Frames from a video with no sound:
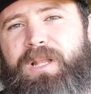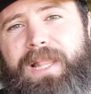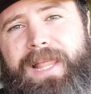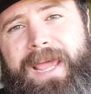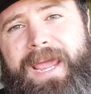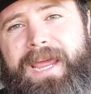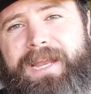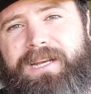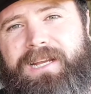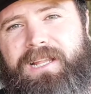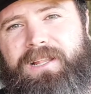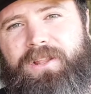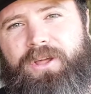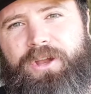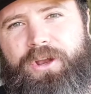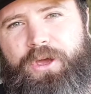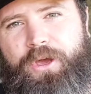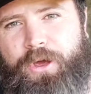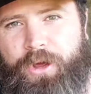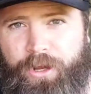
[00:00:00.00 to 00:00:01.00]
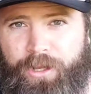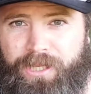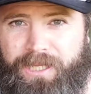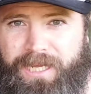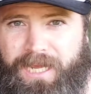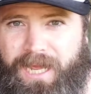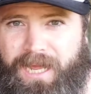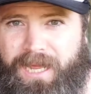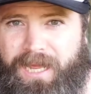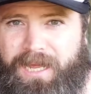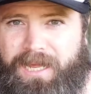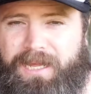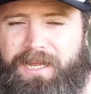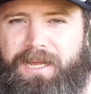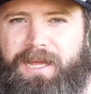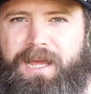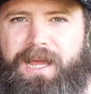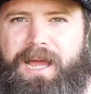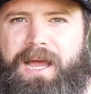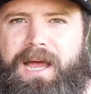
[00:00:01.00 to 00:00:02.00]
plant a lot earlier,
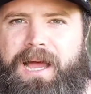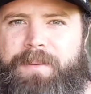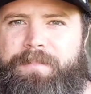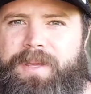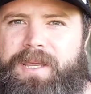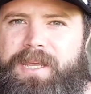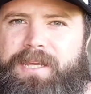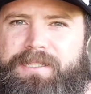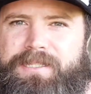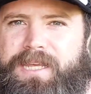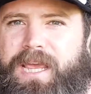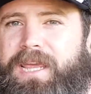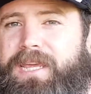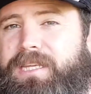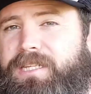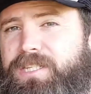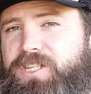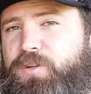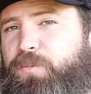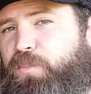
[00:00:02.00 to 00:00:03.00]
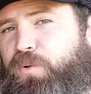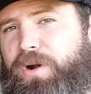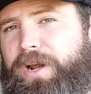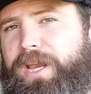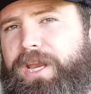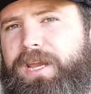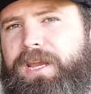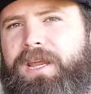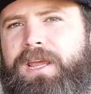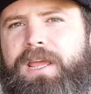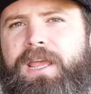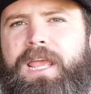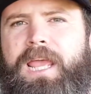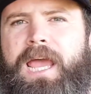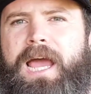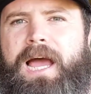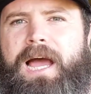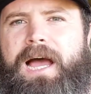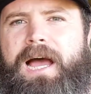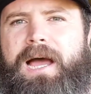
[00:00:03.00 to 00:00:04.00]
say in spring
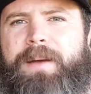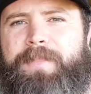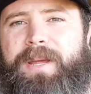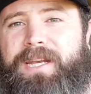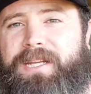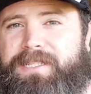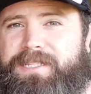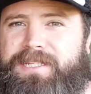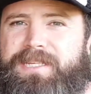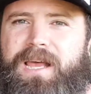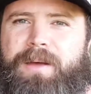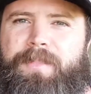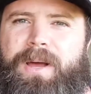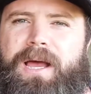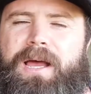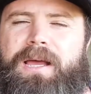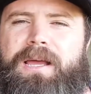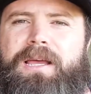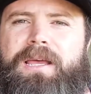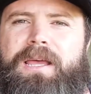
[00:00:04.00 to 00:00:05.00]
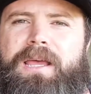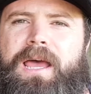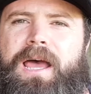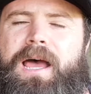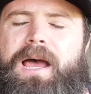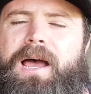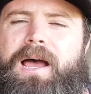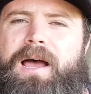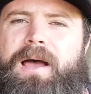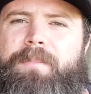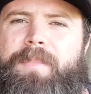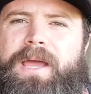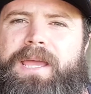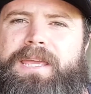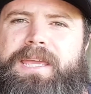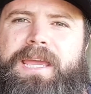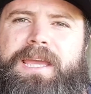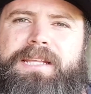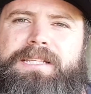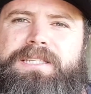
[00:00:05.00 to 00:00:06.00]
and in summer,
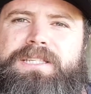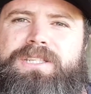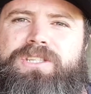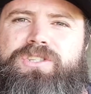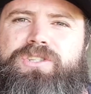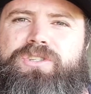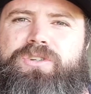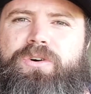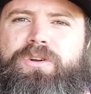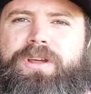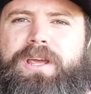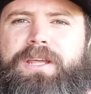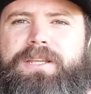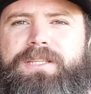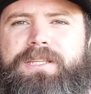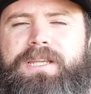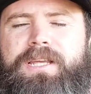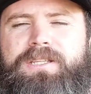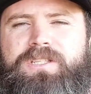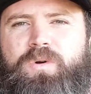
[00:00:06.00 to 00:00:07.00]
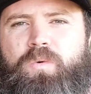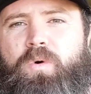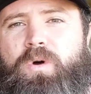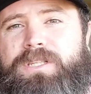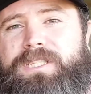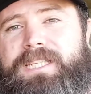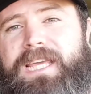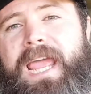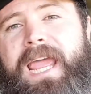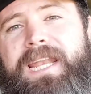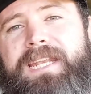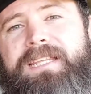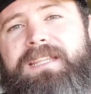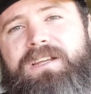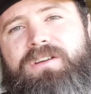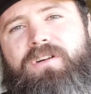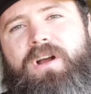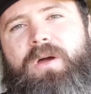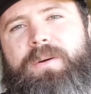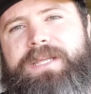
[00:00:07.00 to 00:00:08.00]
against sort of towards the end
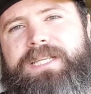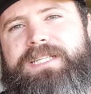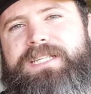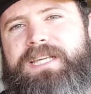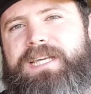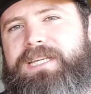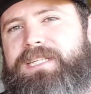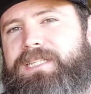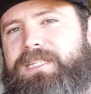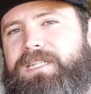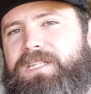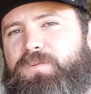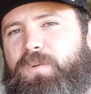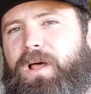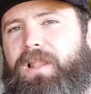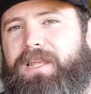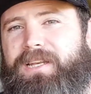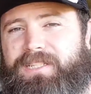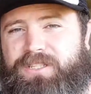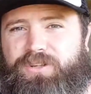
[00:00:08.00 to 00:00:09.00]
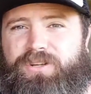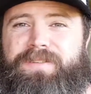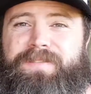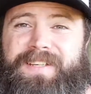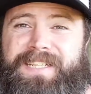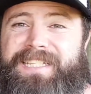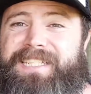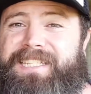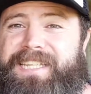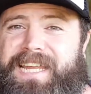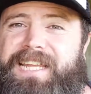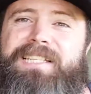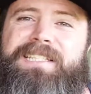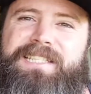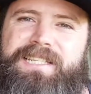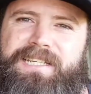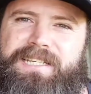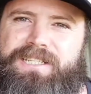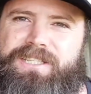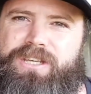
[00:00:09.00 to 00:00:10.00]
of the growing season as well. It sort of
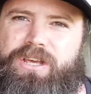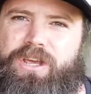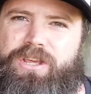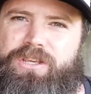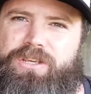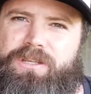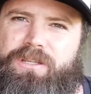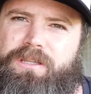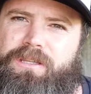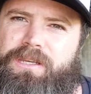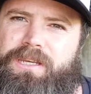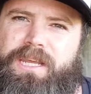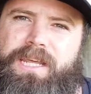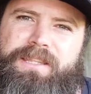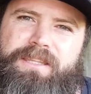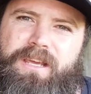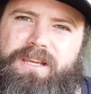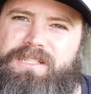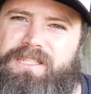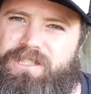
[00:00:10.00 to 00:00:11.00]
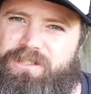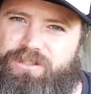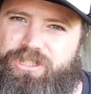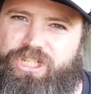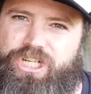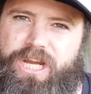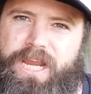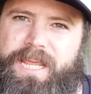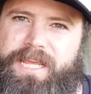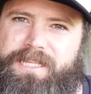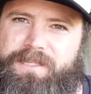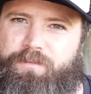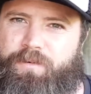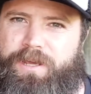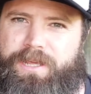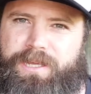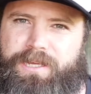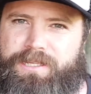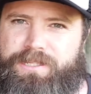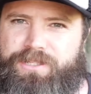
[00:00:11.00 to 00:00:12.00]
extends it. So you get those little cheat
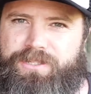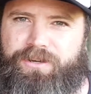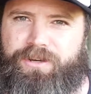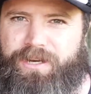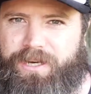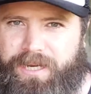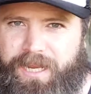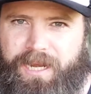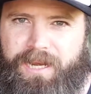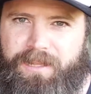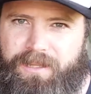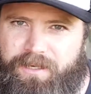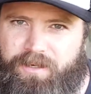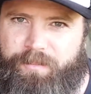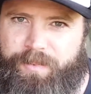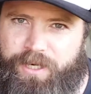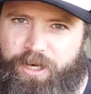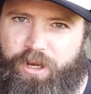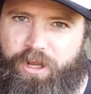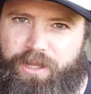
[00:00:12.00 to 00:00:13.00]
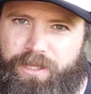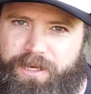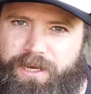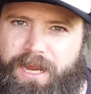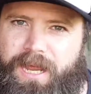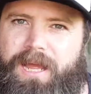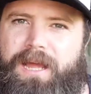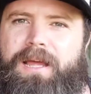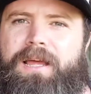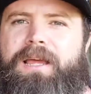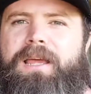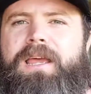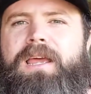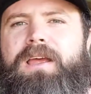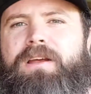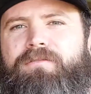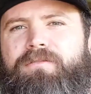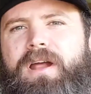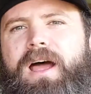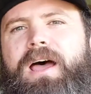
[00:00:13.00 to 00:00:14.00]
where you can sort of get a little bit earlier
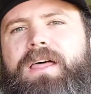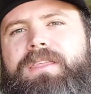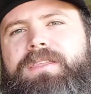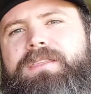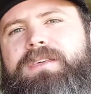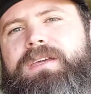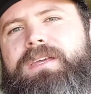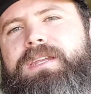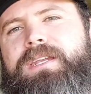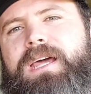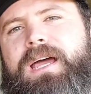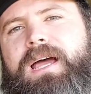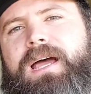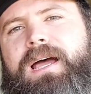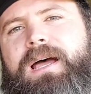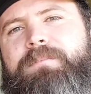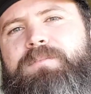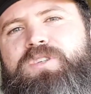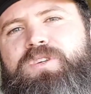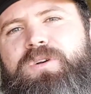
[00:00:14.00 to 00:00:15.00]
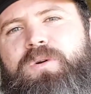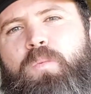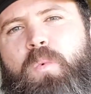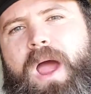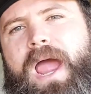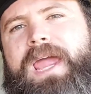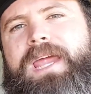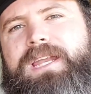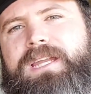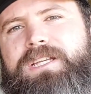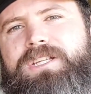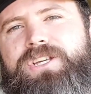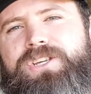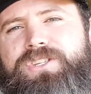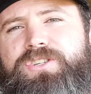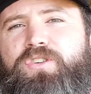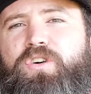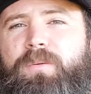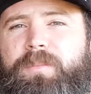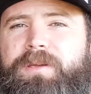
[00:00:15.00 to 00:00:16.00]
rather than sort of waiting
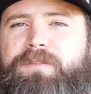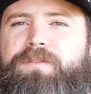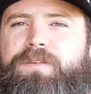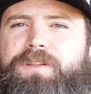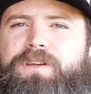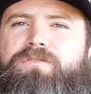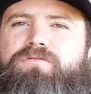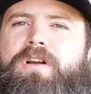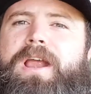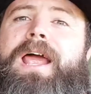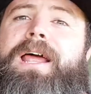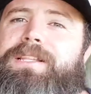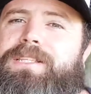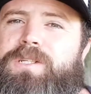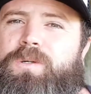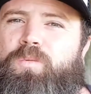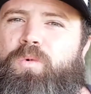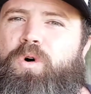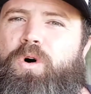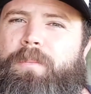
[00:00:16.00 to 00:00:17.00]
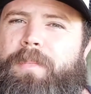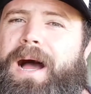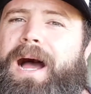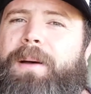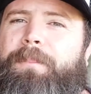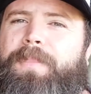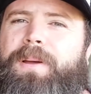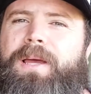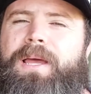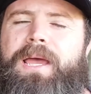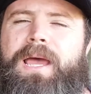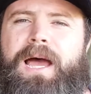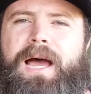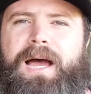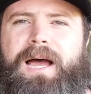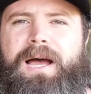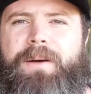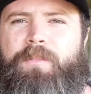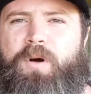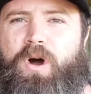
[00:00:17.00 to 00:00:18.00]
just normally for the ground to warm up
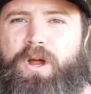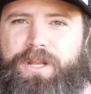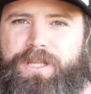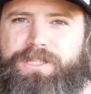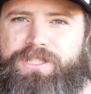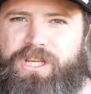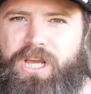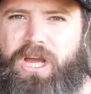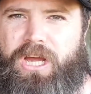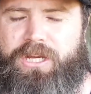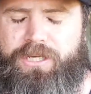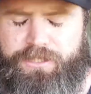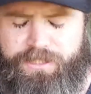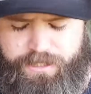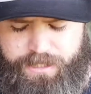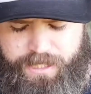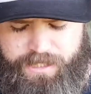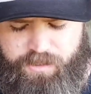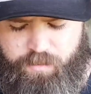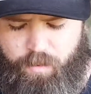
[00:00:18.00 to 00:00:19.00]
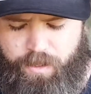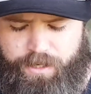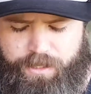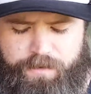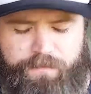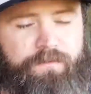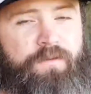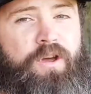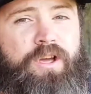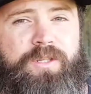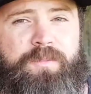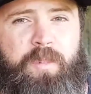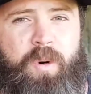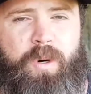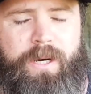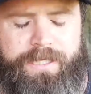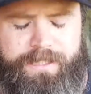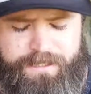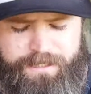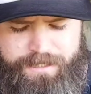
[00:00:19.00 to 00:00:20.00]
on its own. So that's one of the first
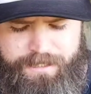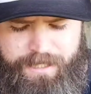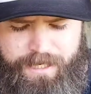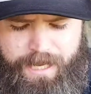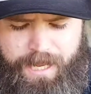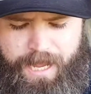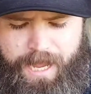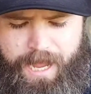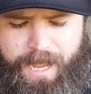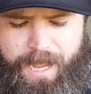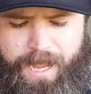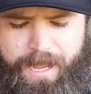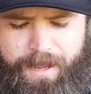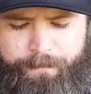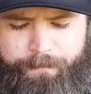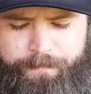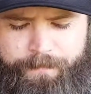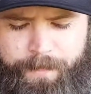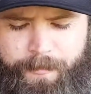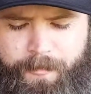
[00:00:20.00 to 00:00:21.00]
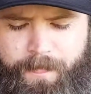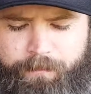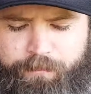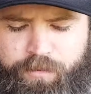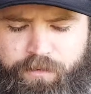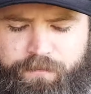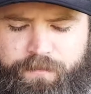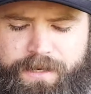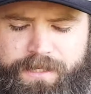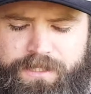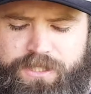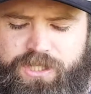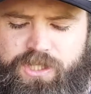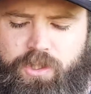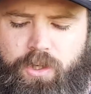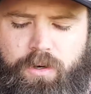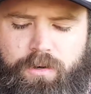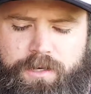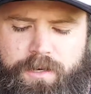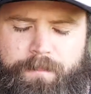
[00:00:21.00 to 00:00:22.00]
points. Prevent
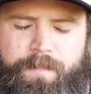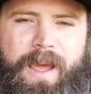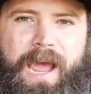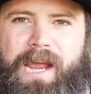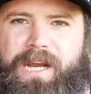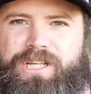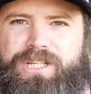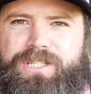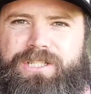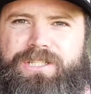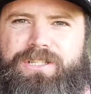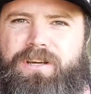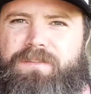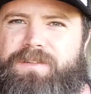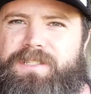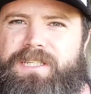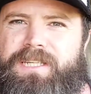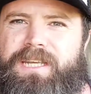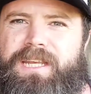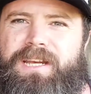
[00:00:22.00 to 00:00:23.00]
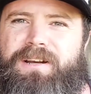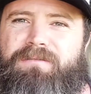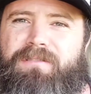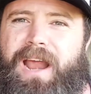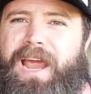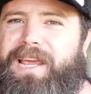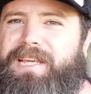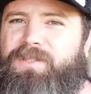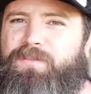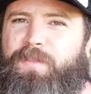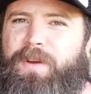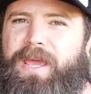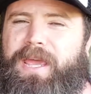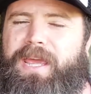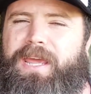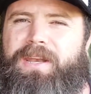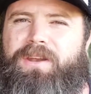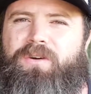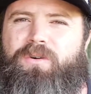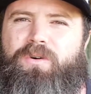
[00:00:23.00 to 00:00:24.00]
soil compaction. So obviously in a raised
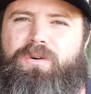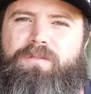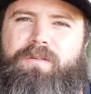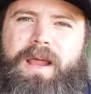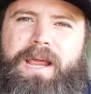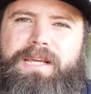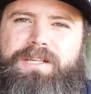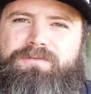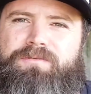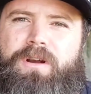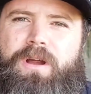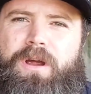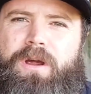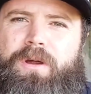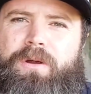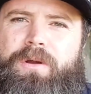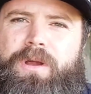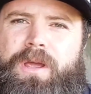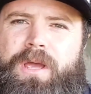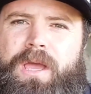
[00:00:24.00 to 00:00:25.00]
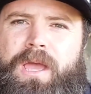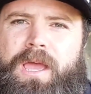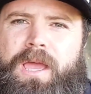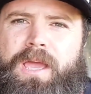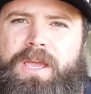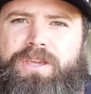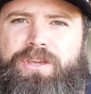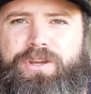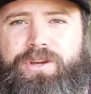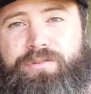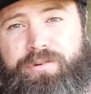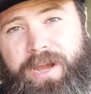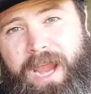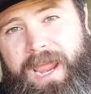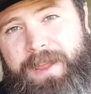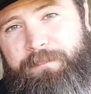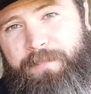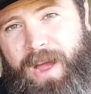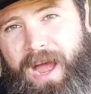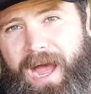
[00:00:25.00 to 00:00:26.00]
bed or raised row, you
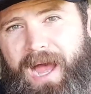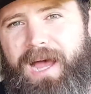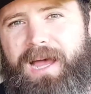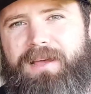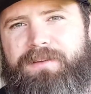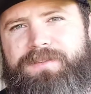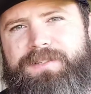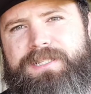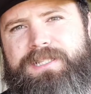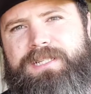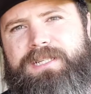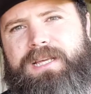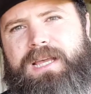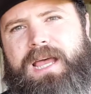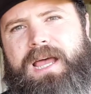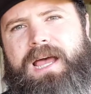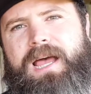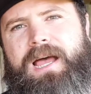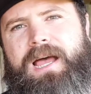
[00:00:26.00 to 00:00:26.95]
create paths.